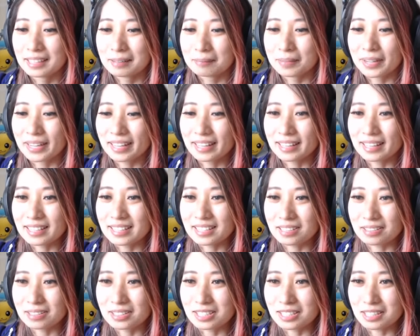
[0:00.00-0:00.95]
But let's
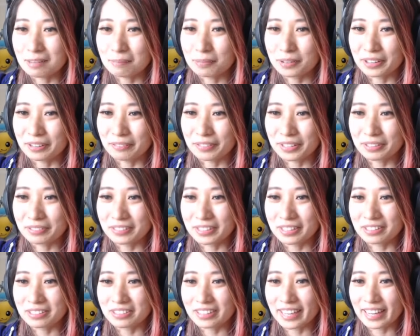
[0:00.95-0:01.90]
go to the preview
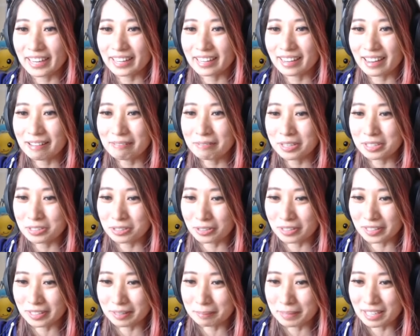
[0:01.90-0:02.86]
real quick. I'm
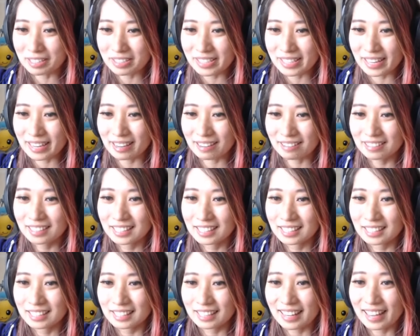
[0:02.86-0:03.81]
controlling the mouse now,
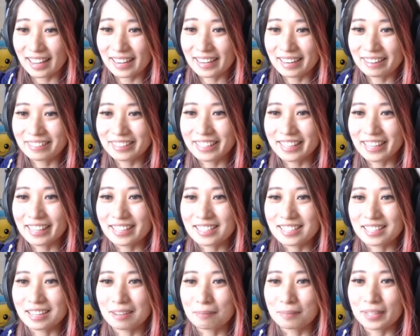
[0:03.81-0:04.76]
and everything is
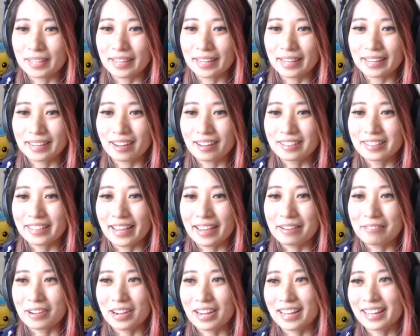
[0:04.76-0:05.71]
complete on day
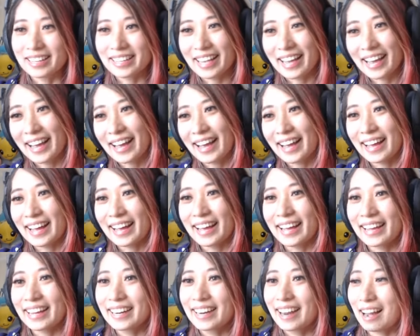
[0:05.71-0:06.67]
one.
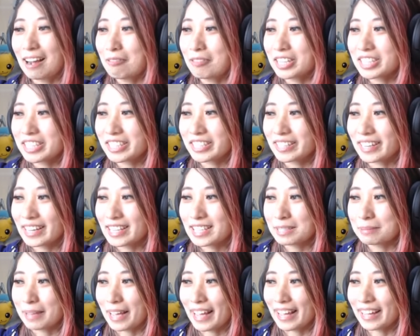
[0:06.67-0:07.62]
Yay! How much did I
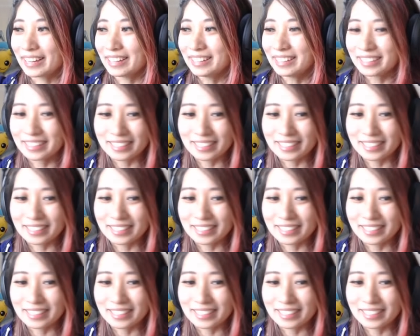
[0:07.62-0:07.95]
spend?